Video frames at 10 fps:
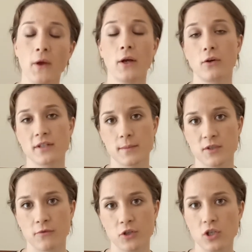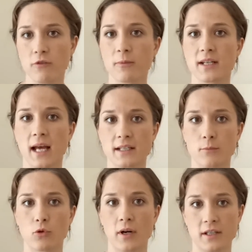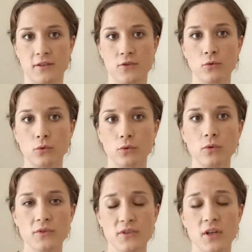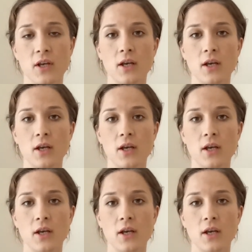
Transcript: concepts of achievement at democratic schools,